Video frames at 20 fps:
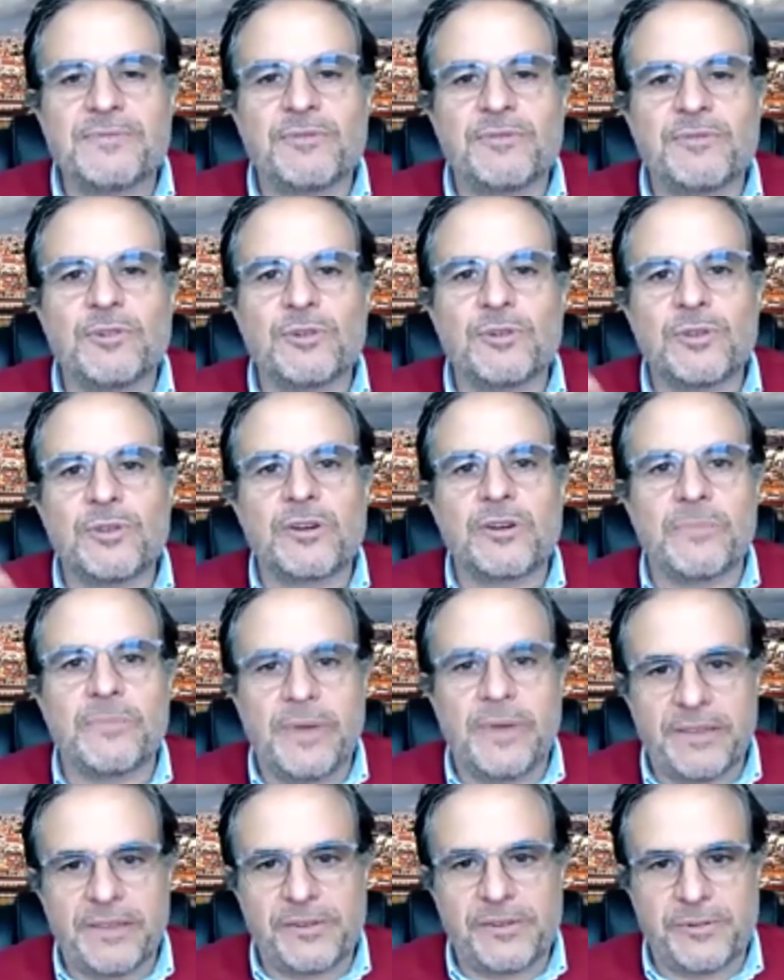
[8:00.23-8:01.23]
for
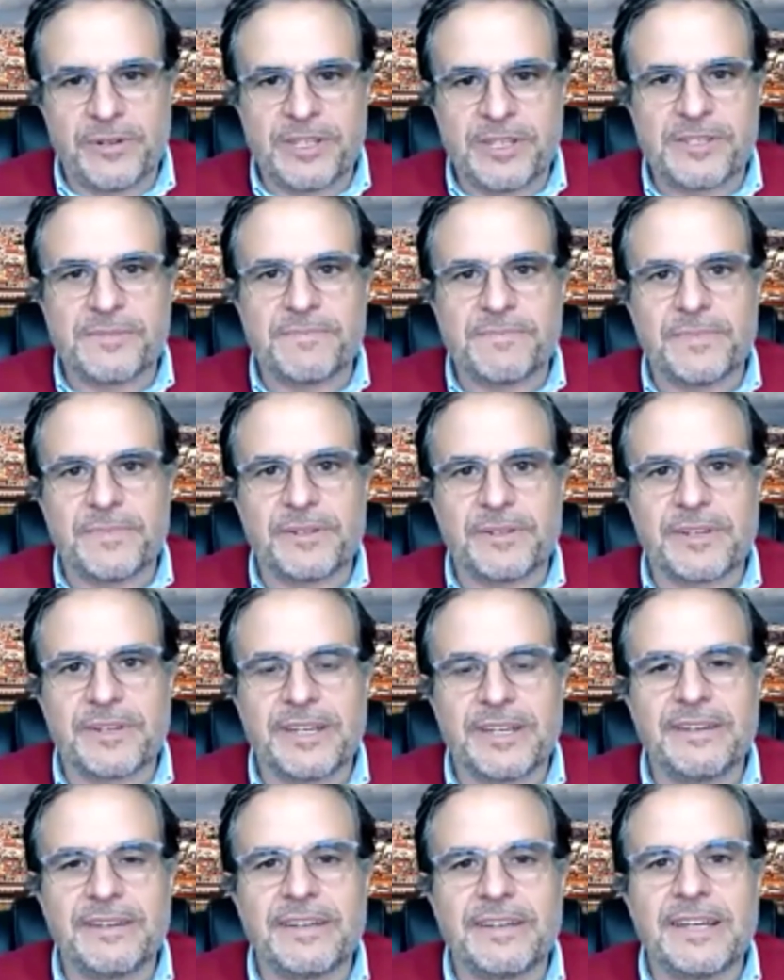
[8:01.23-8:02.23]
documentaries.
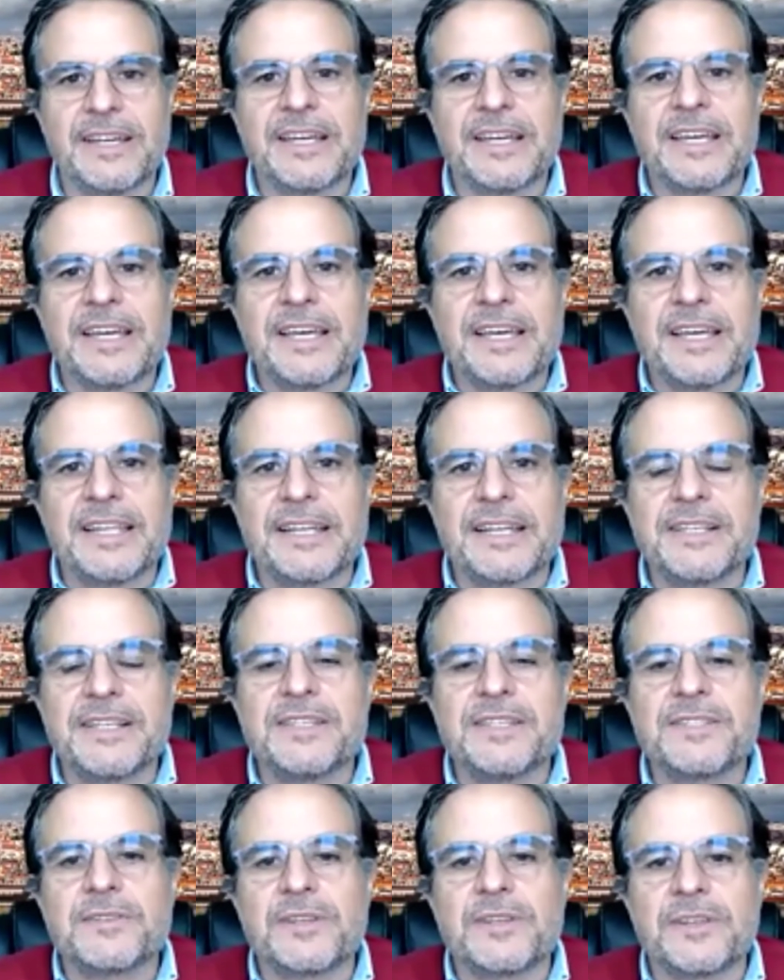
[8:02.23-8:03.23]
Okay, that
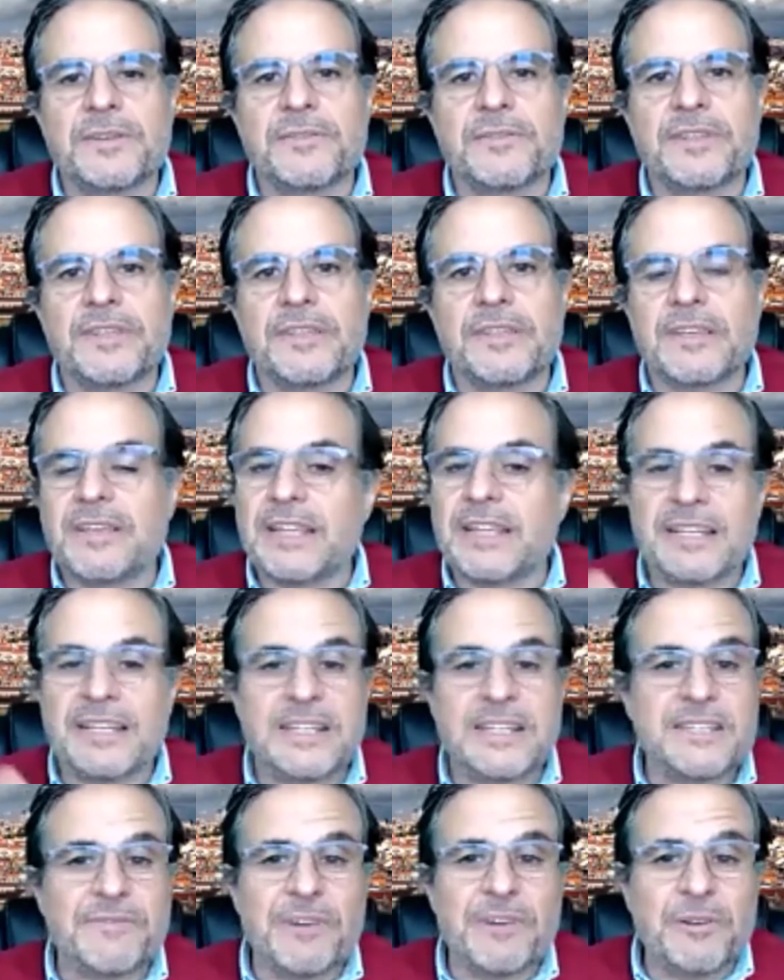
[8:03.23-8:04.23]
is
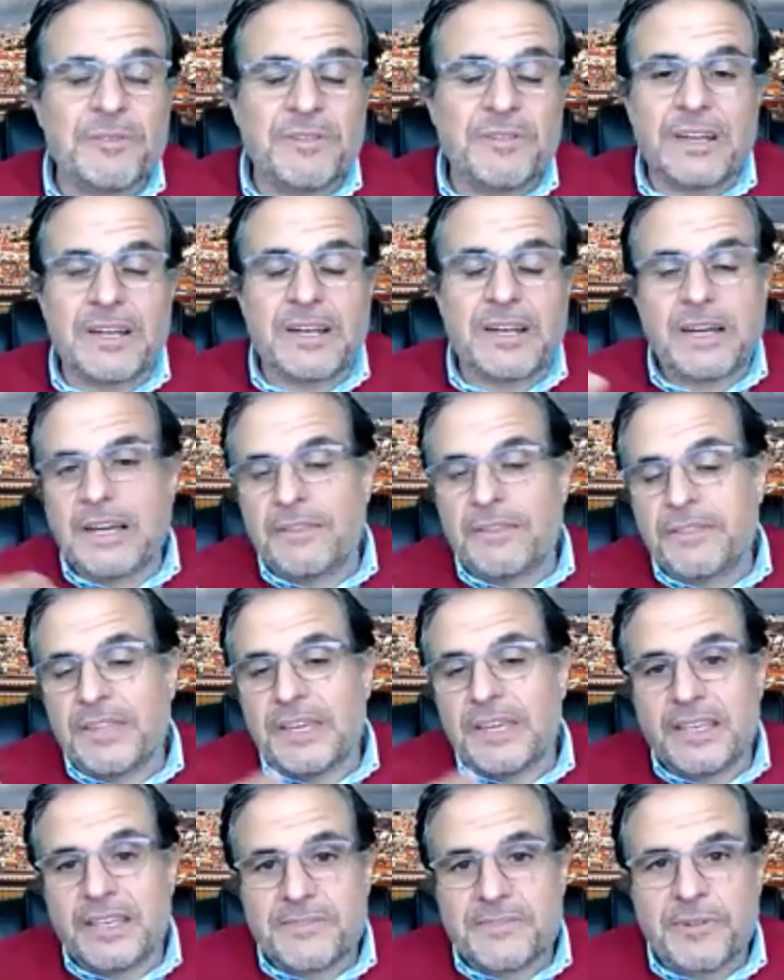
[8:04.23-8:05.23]
very. I
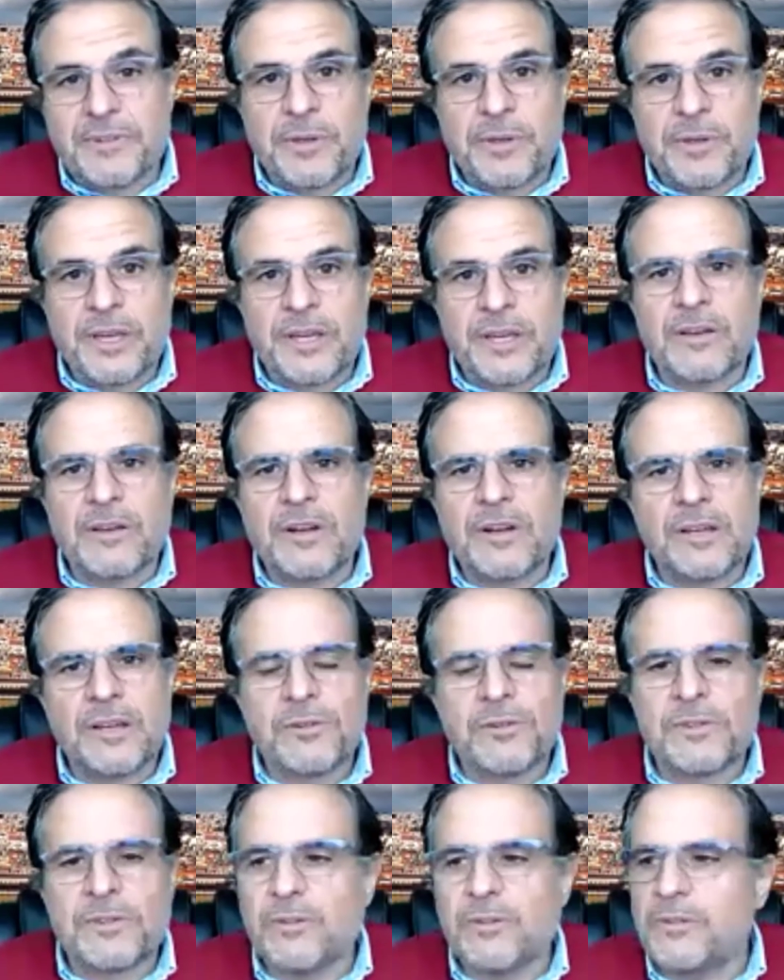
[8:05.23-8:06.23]
think it's very unknown. I
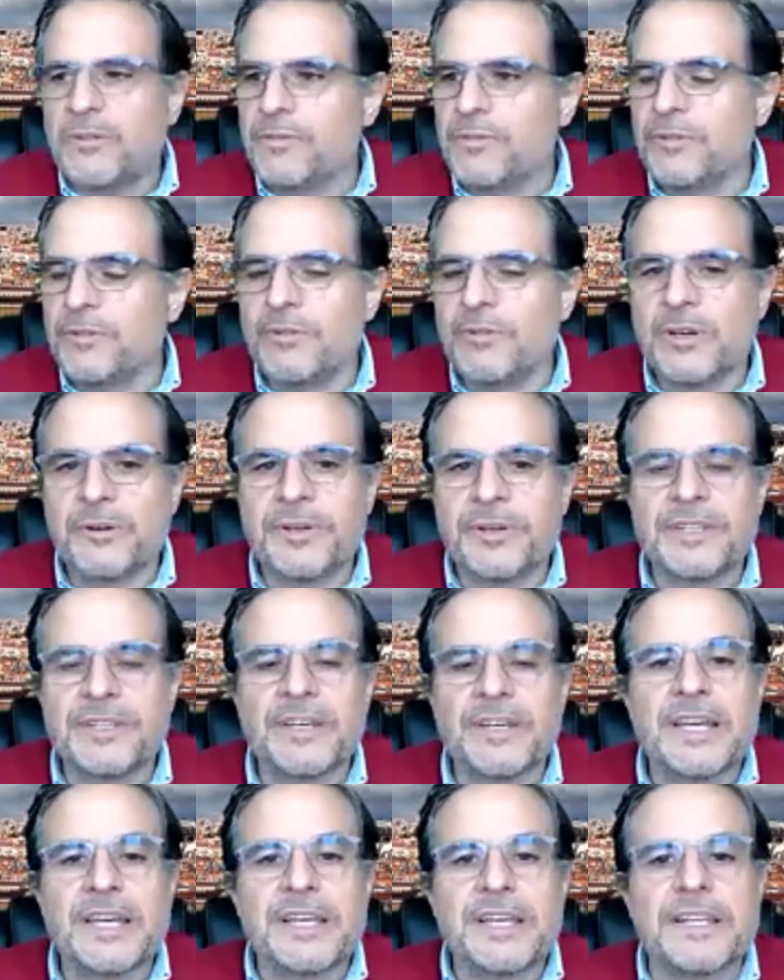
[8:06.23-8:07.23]
don't know if you know it.
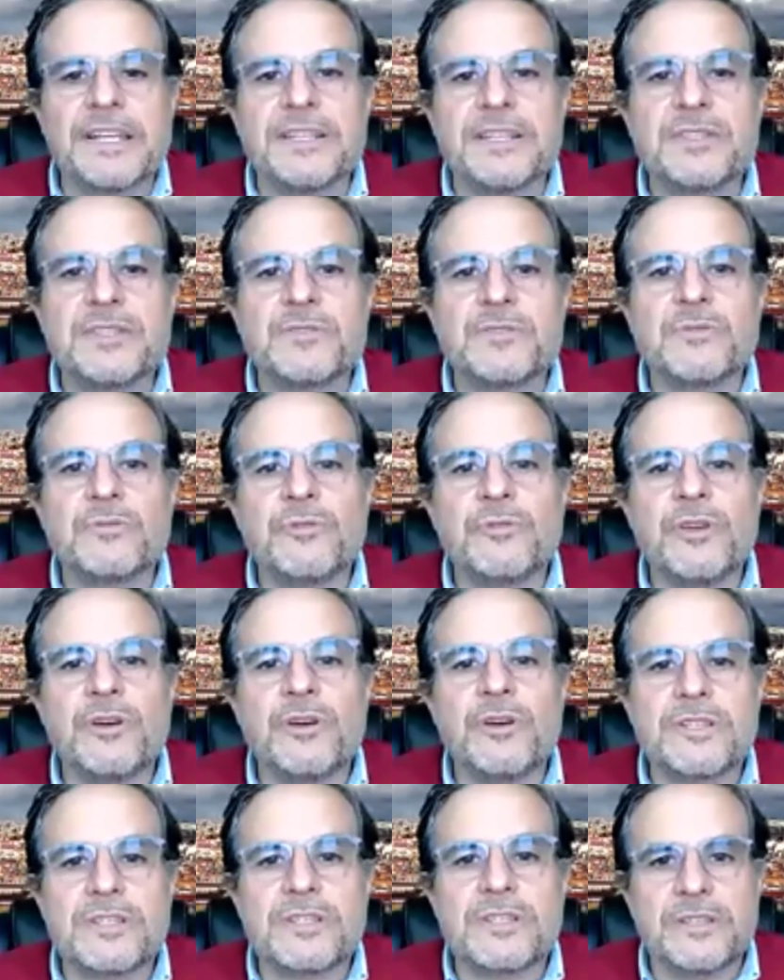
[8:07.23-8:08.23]
That is
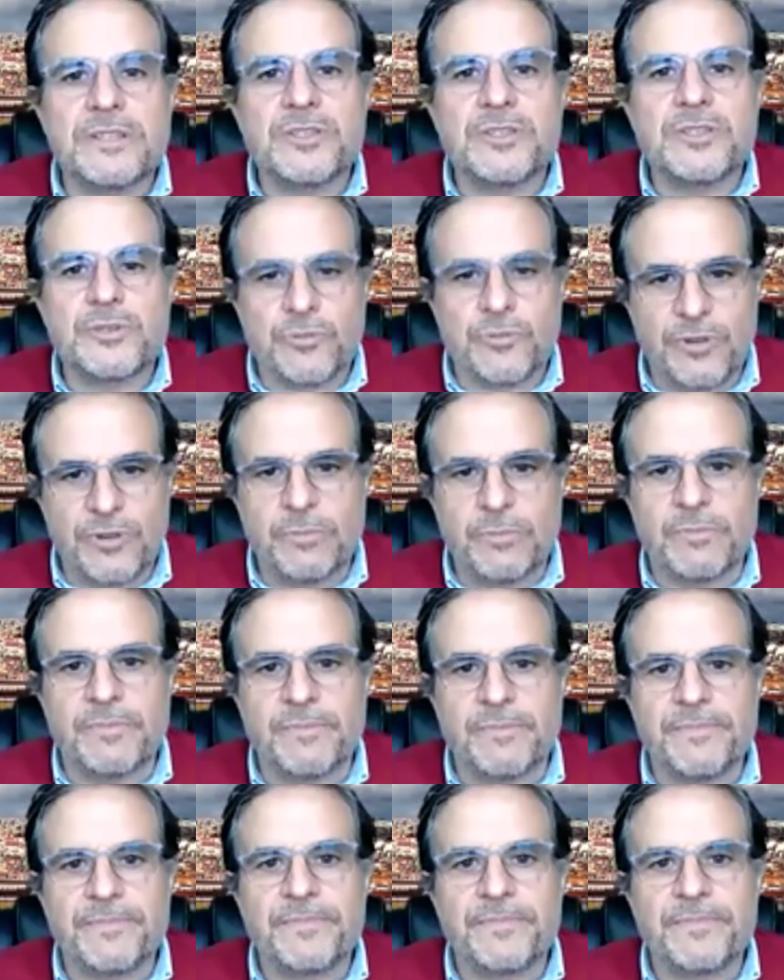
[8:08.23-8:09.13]
Curiosity Stream,